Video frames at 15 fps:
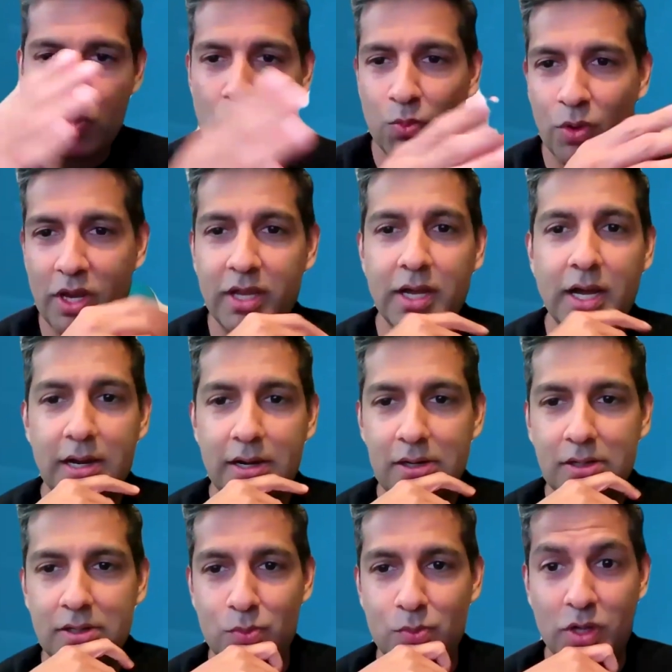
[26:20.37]
Ray
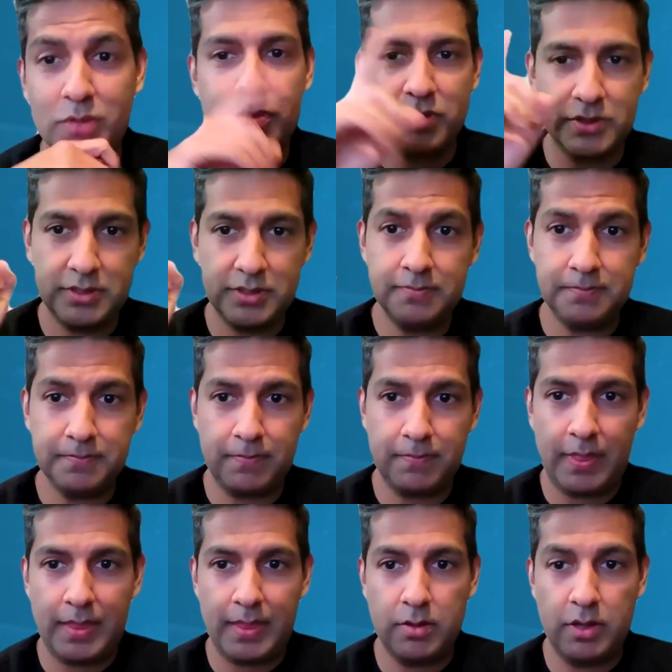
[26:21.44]
hired 1 person.
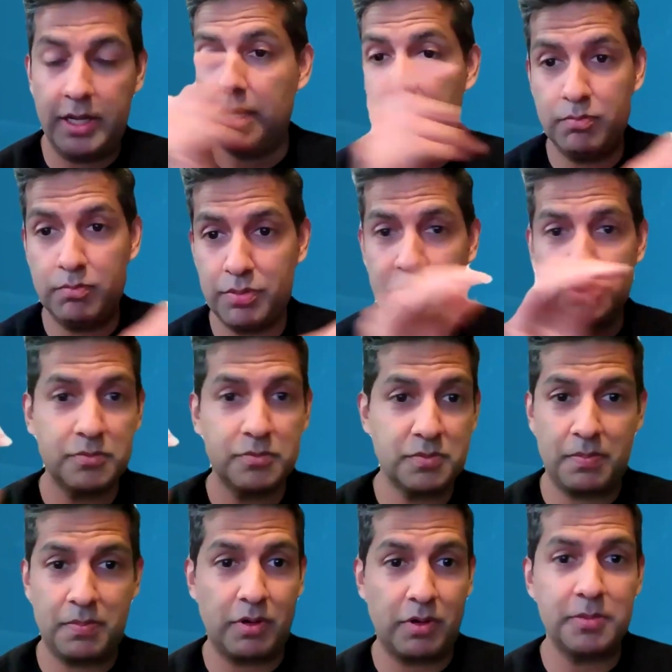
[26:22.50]
Again, person's
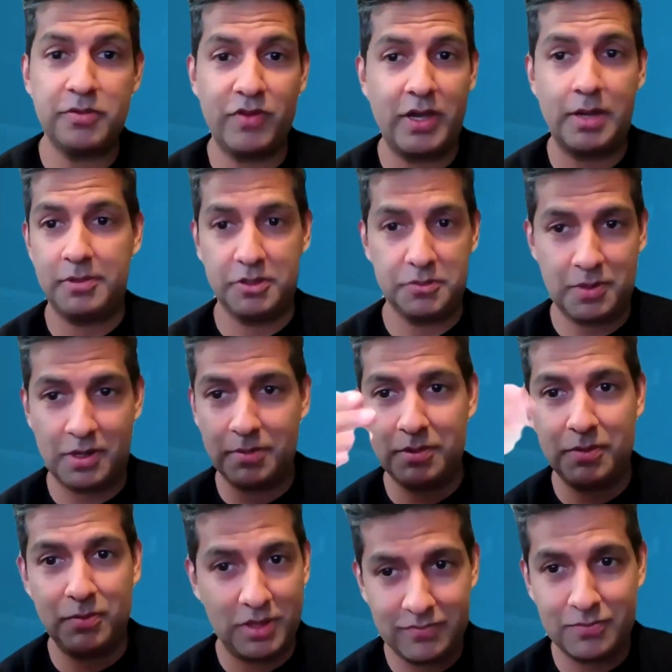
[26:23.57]
probably fabulous, probably
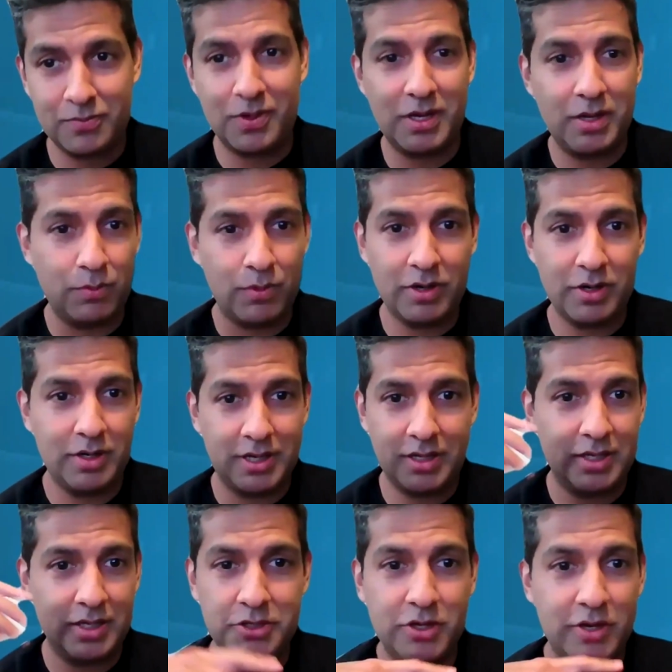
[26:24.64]
left Ray and went on to
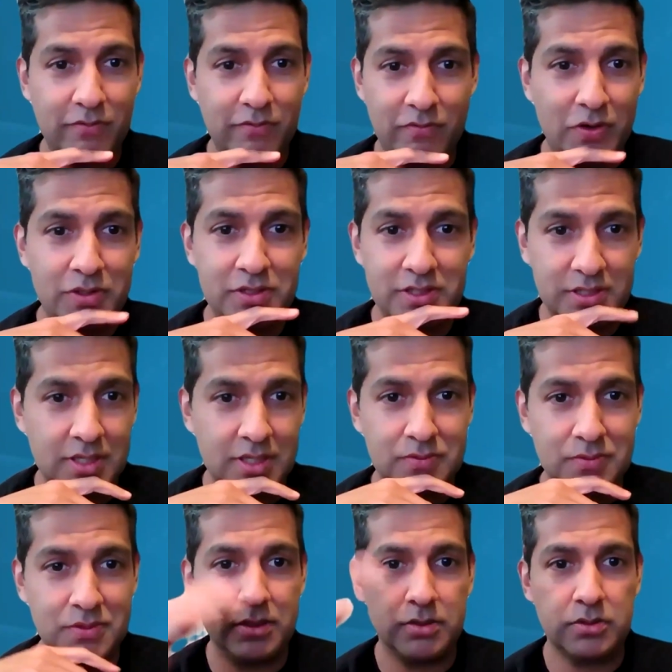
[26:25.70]
continue to have a very
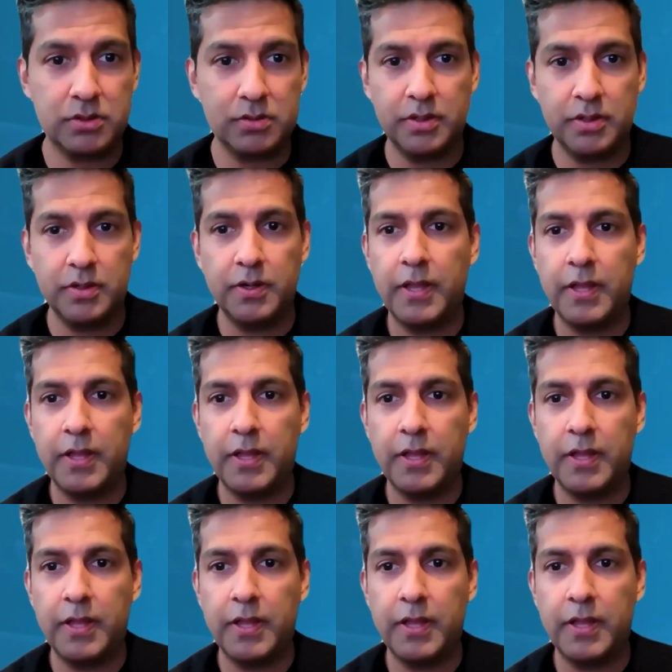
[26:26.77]
successful sales career.